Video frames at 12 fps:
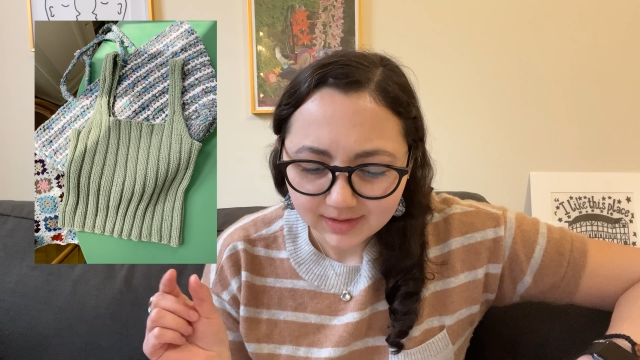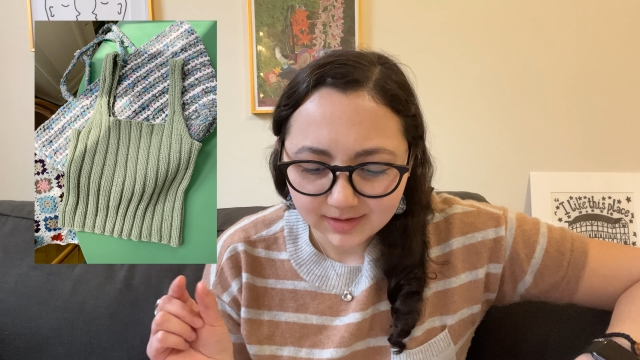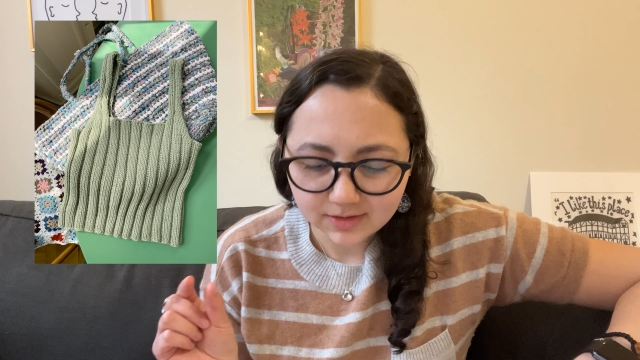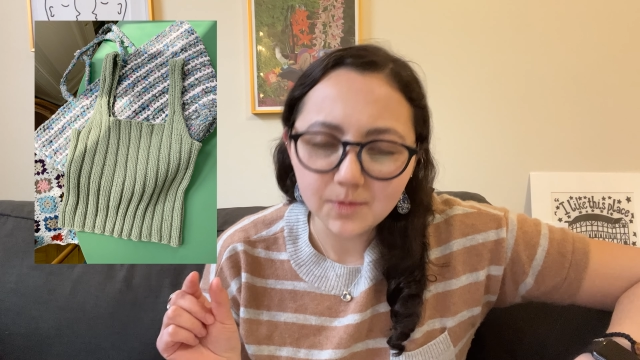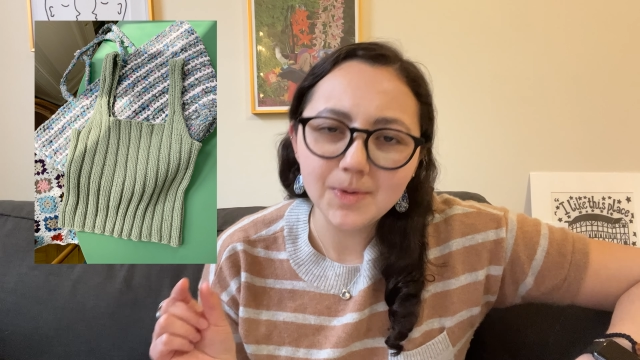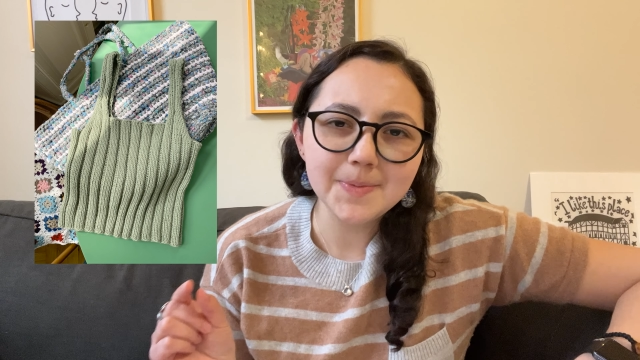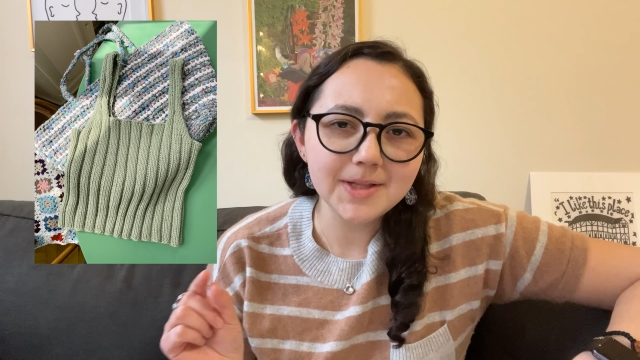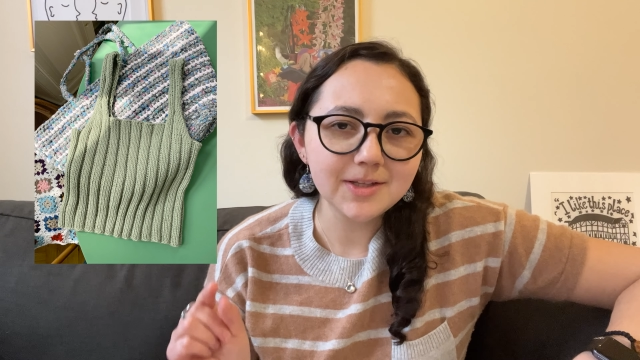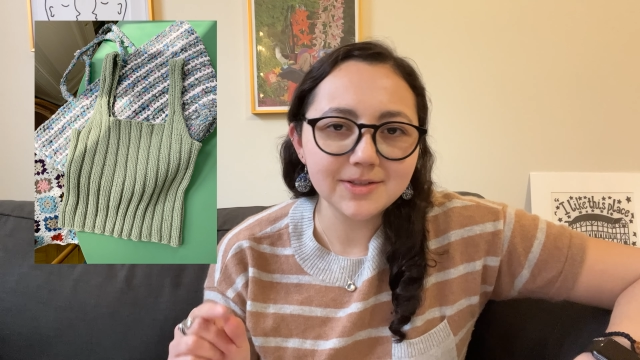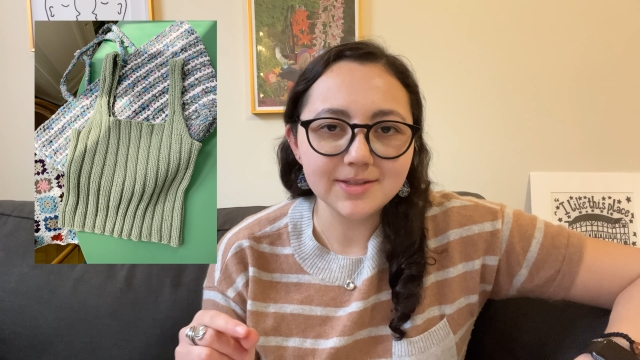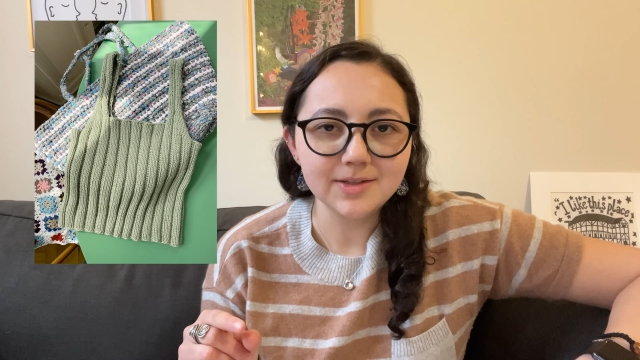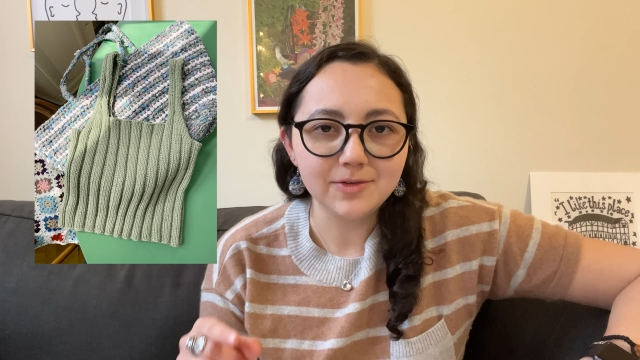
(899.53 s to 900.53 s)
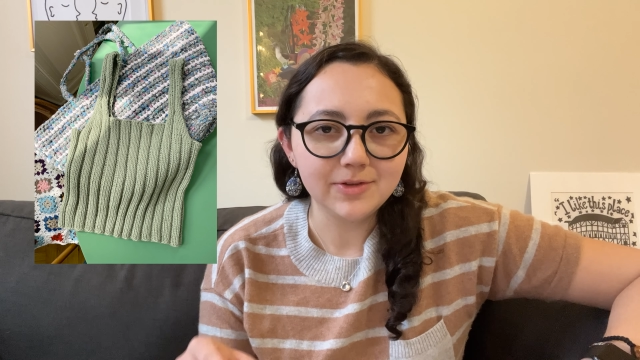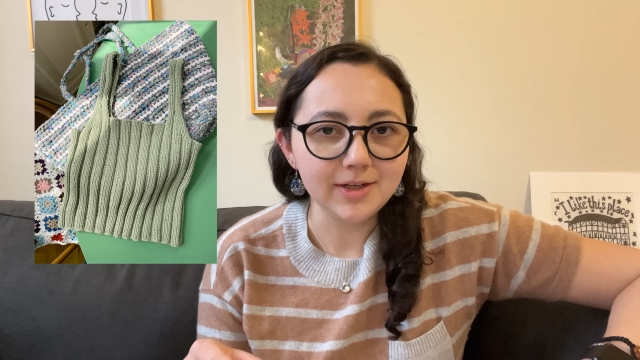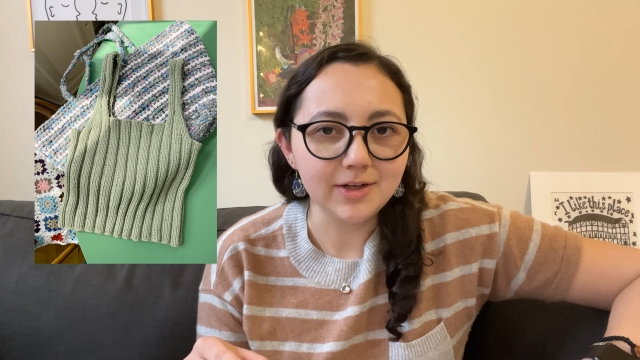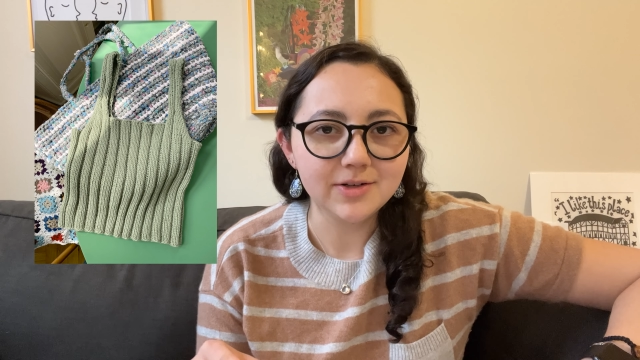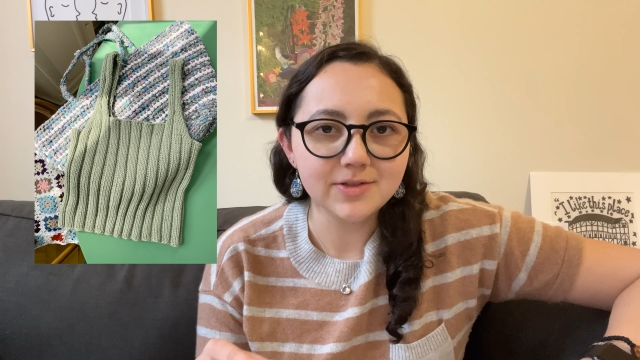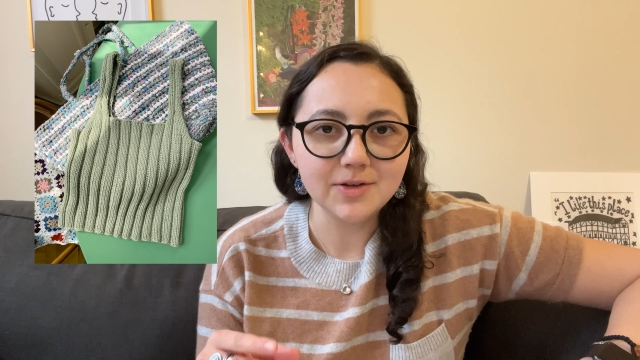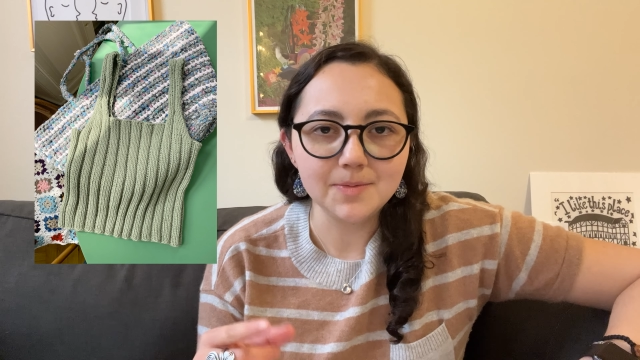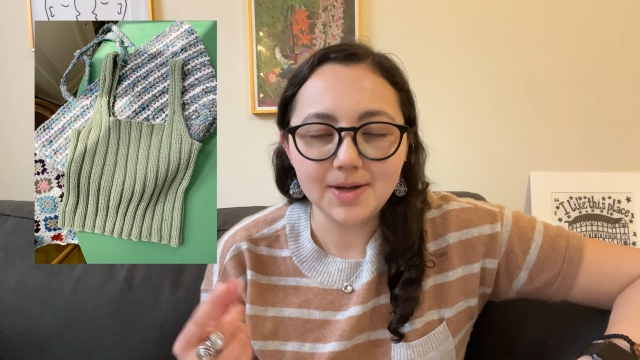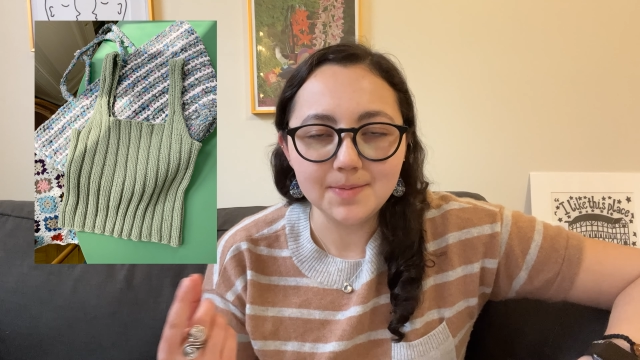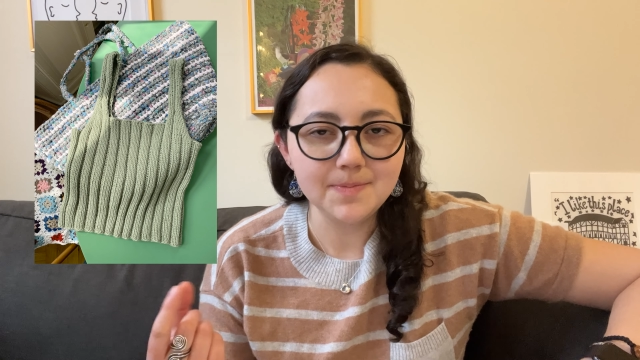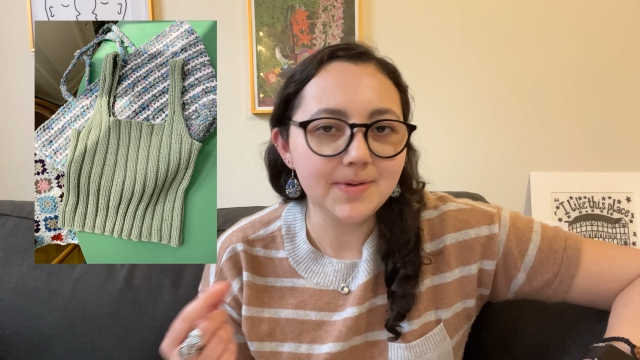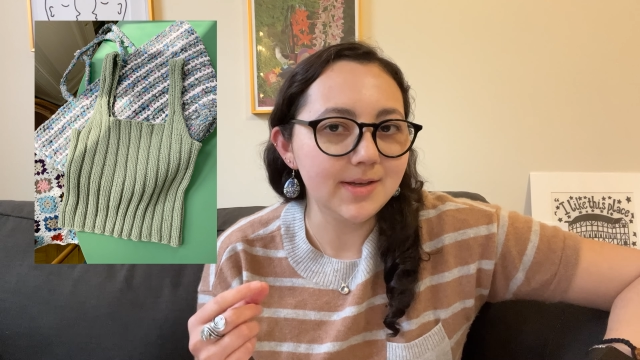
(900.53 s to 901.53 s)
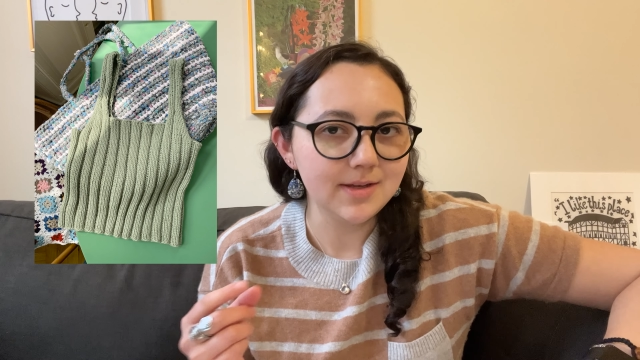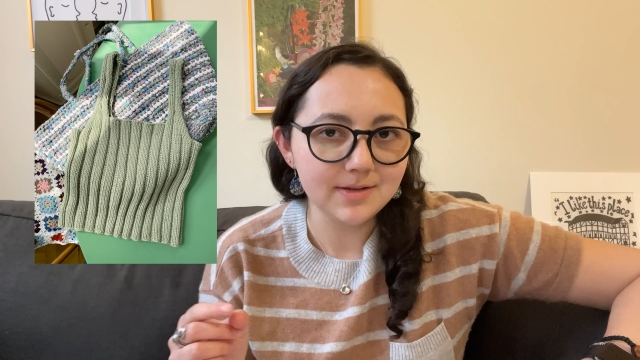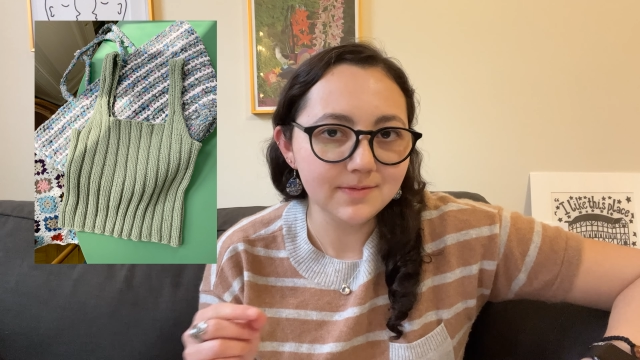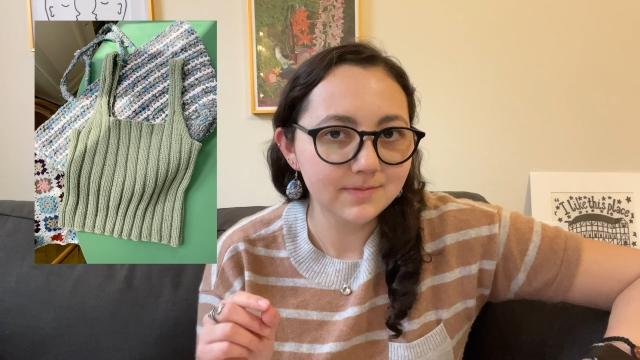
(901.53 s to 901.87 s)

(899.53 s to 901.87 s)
the ribbing looks a little thicker, so it might be